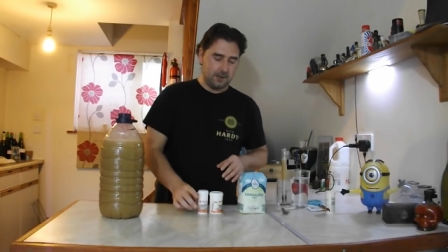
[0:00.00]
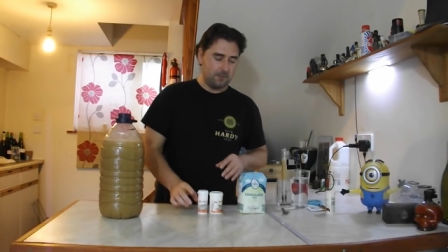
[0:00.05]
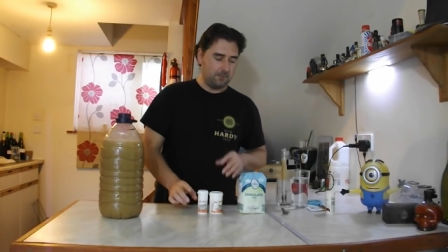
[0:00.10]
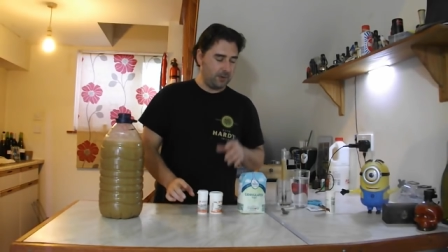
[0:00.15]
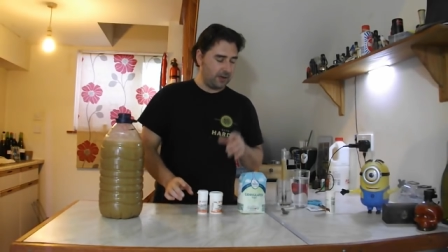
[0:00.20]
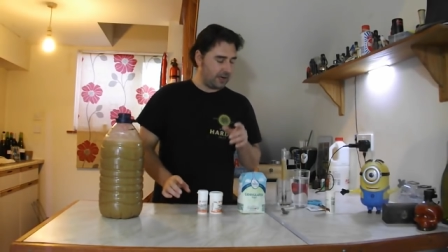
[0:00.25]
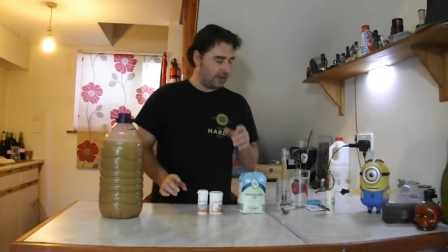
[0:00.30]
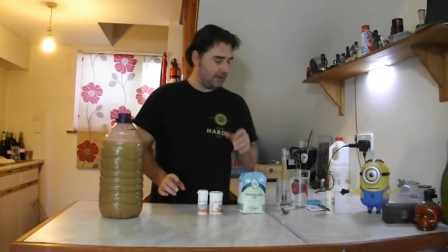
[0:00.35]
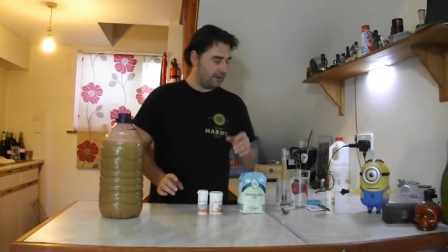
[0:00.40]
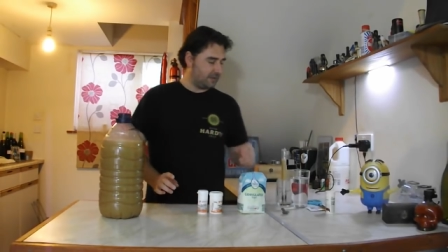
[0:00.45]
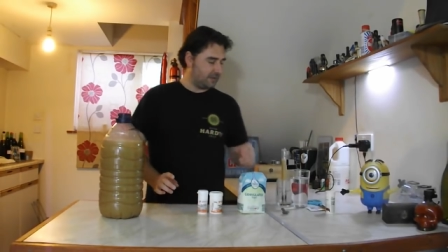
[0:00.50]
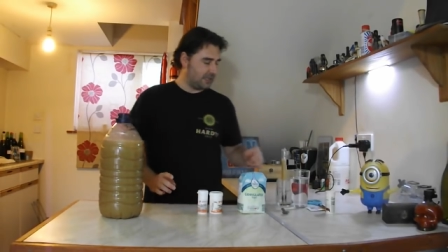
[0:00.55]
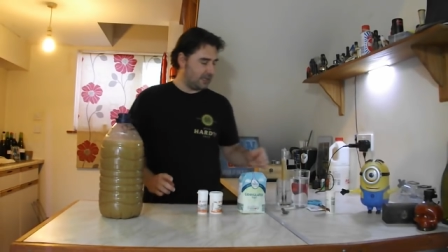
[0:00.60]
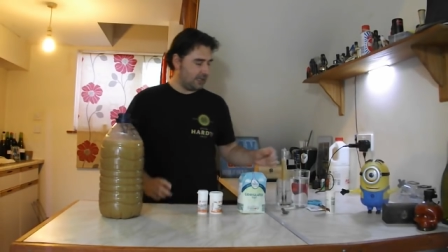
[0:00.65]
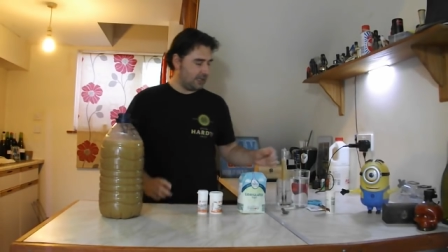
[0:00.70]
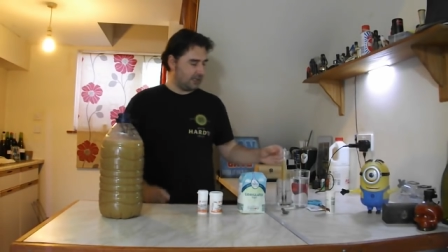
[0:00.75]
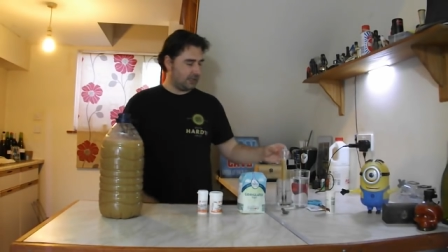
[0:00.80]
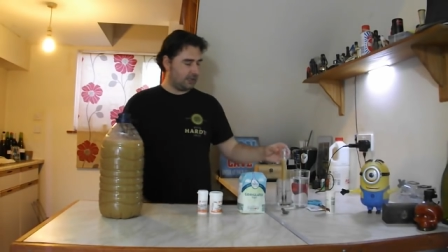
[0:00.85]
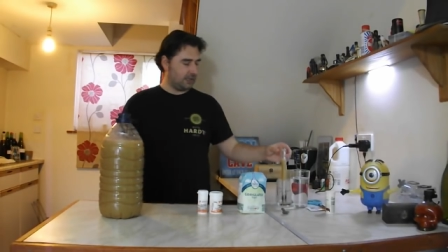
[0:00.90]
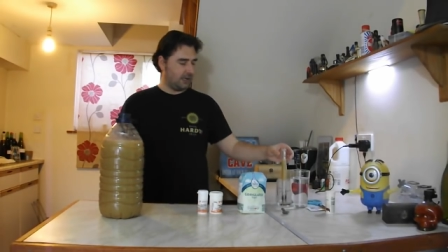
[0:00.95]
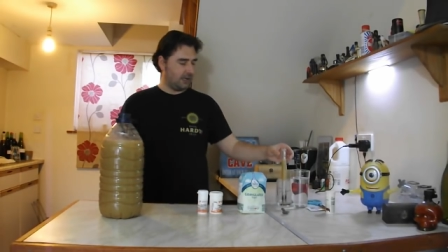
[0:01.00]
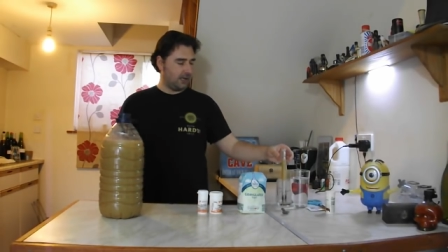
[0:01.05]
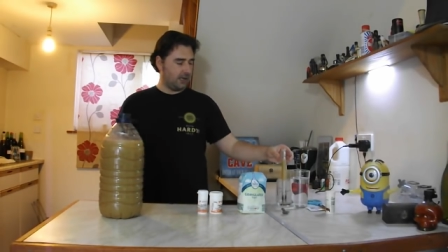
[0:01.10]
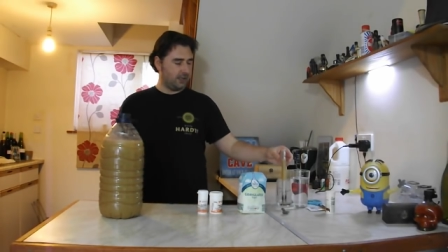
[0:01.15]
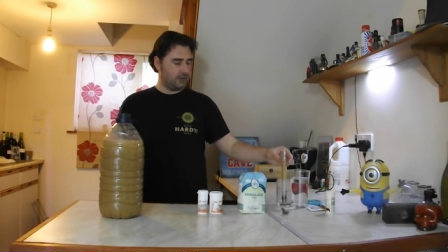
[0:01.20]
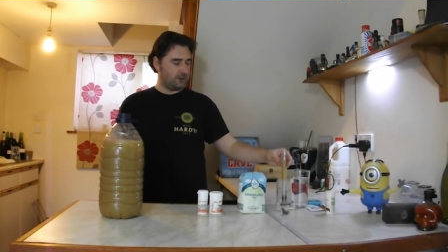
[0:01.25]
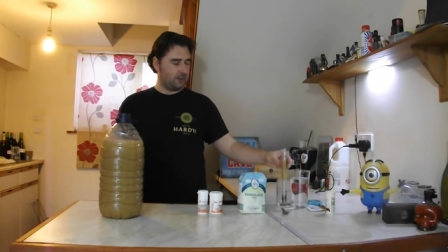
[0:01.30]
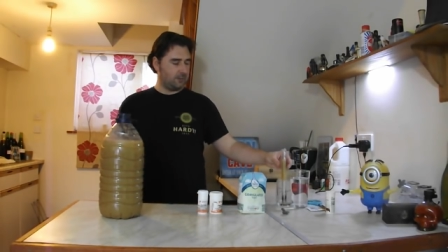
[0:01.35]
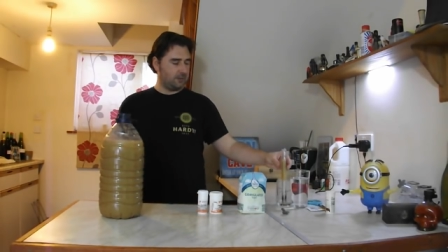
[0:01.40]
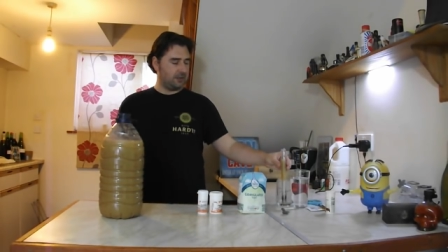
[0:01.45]
But I have taken a
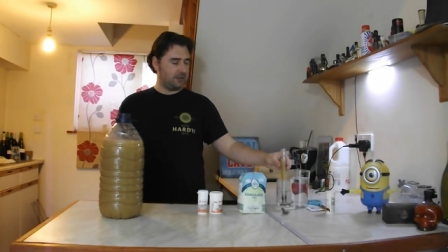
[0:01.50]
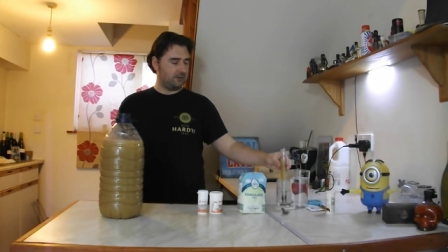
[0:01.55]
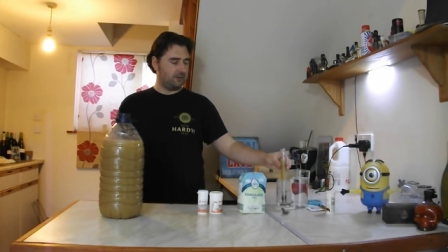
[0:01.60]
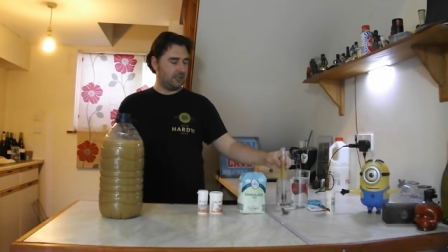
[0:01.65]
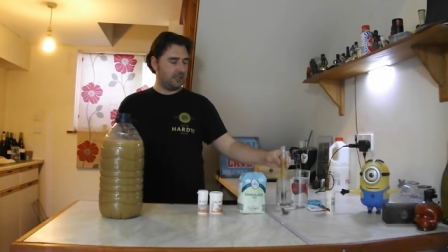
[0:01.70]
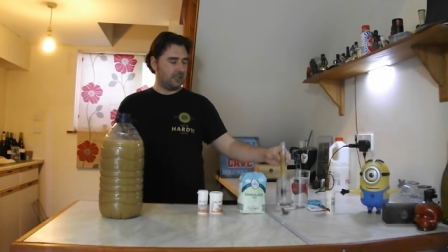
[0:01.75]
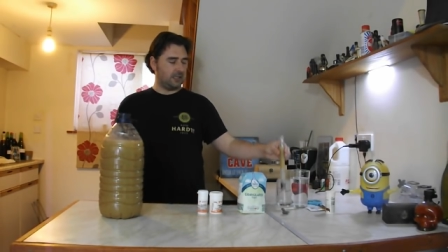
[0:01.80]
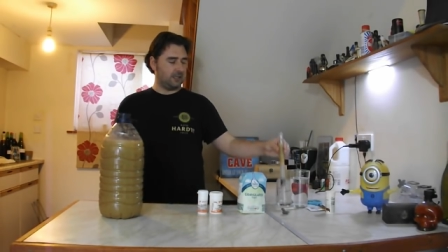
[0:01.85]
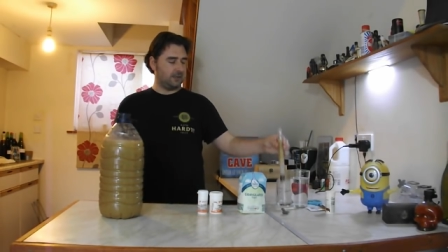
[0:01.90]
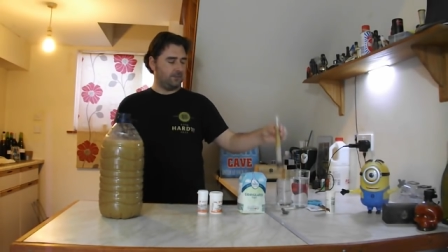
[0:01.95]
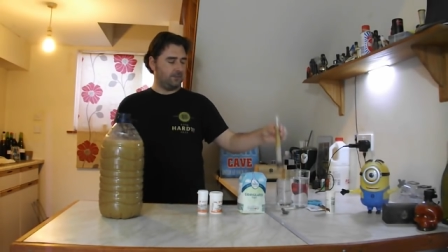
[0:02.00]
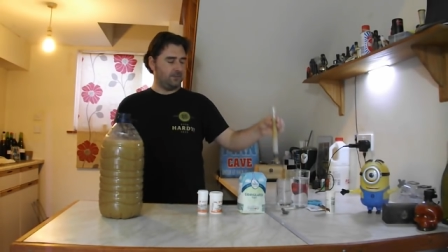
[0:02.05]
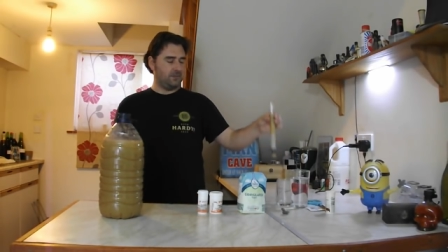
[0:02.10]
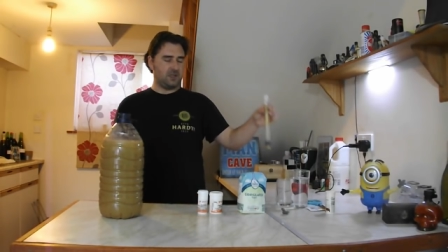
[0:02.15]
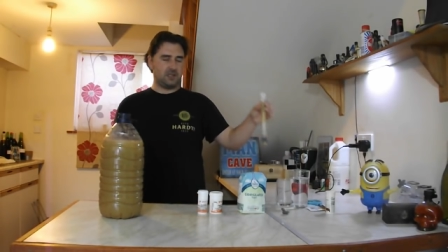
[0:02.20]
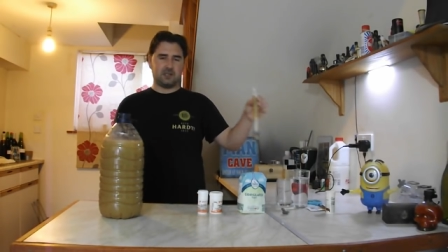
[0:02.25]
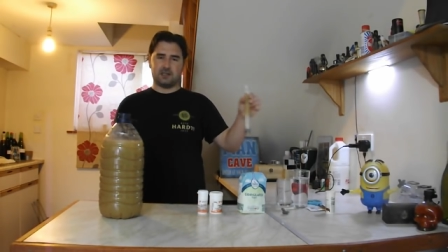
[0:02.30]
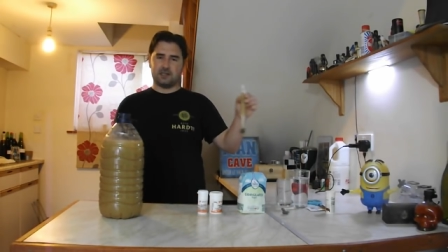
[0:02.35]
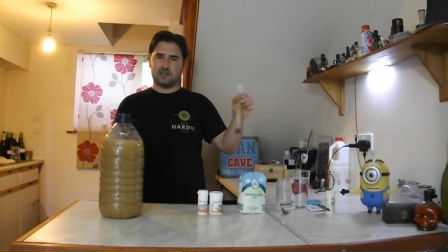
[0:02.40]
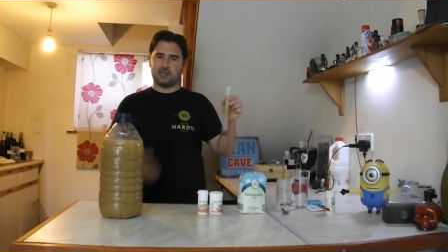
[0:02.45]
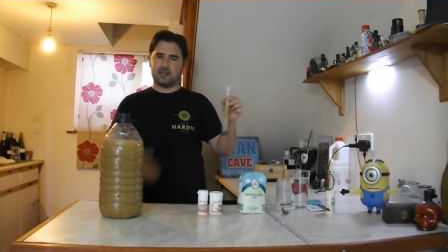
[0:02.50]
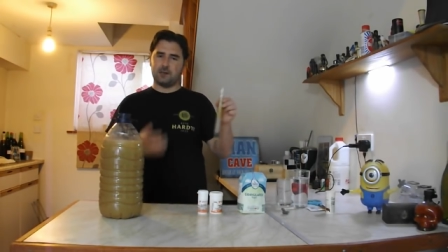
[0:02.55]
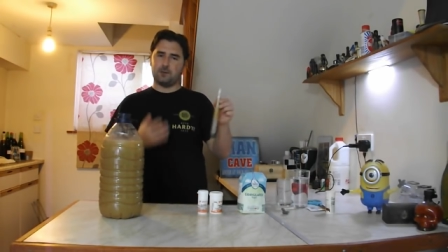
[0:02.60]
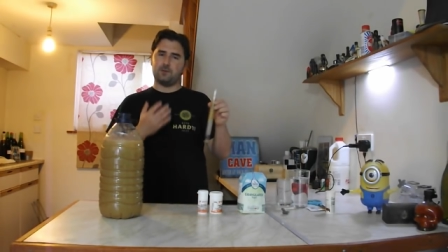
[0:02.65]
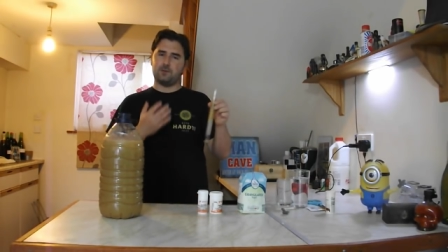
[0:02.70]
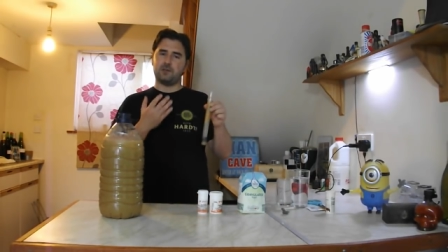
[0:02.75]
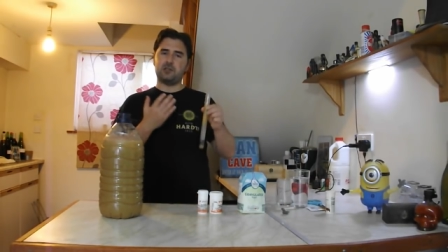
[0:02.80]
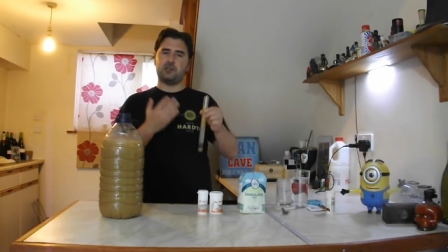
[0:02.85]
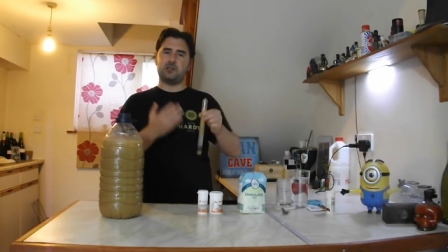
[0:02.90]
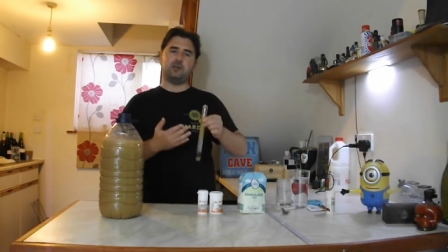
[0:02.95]
hydrometer reading just to see
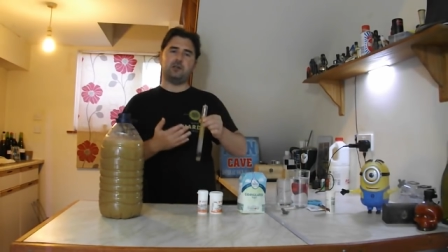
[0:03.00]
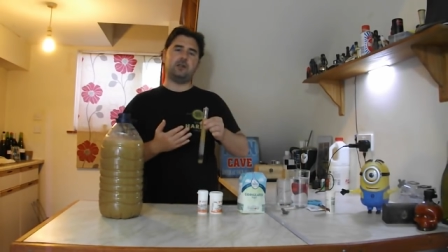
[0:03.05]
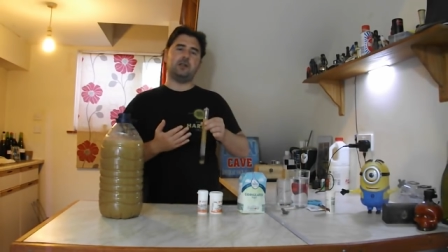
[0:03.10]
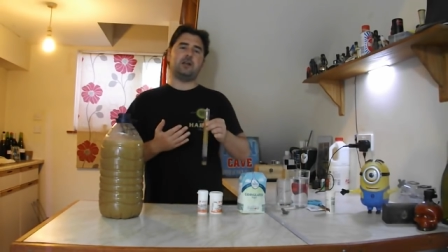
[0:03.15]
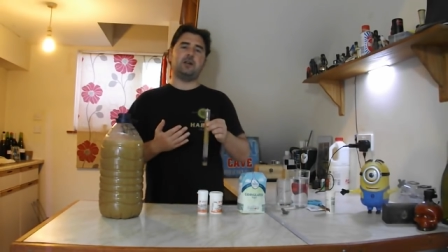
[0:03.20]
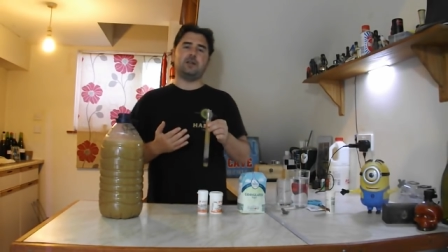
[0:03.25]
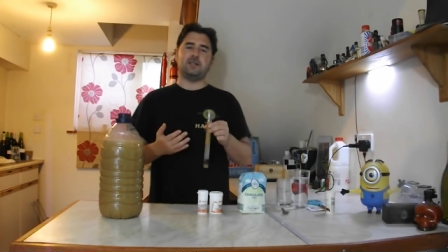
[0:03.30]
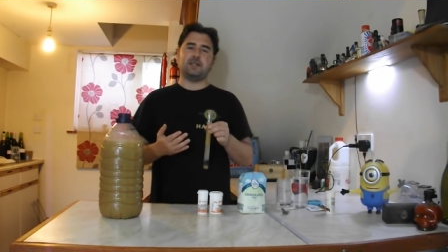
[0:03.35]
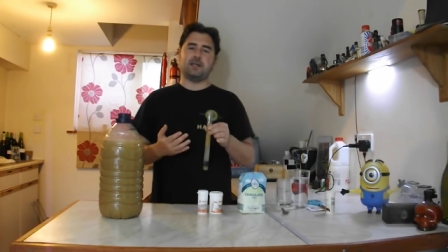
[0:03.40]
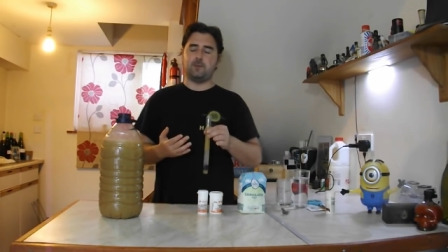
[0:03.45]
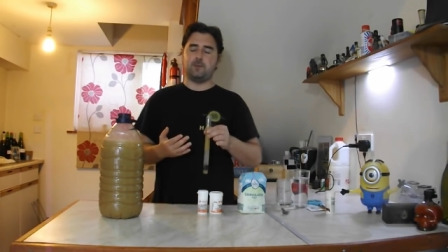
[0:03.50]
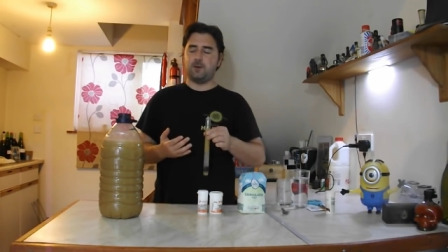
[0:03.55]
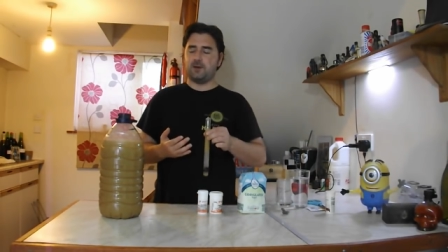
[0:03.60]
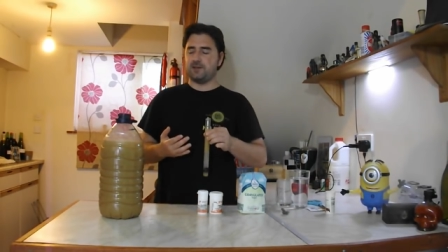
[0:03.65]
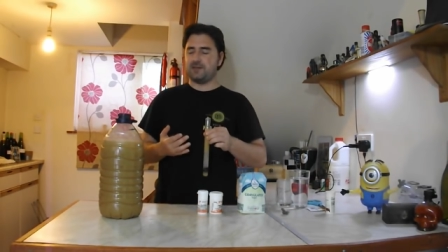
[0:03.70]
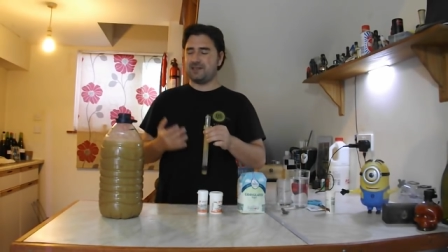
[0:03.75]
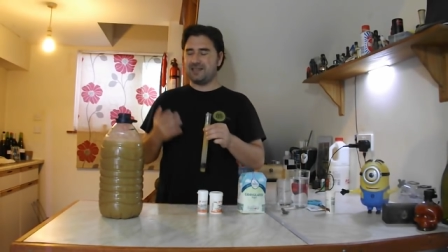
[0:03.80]
what the sugar content was,